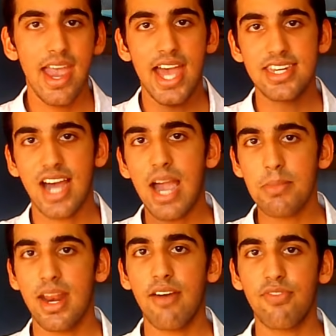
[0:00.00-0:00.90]
and
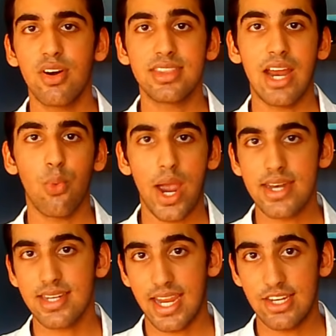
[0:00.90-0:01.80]
time and effort that
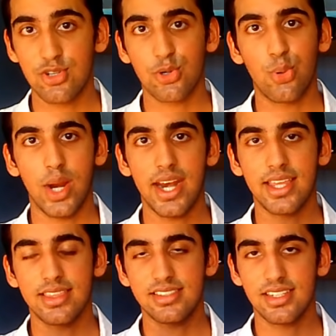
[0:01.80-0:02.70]
went into
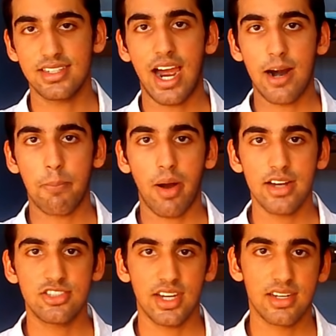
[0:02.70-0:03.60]
creating this entire
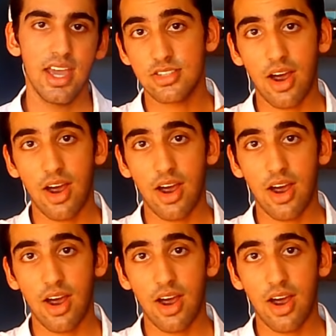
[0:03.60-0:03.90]
project.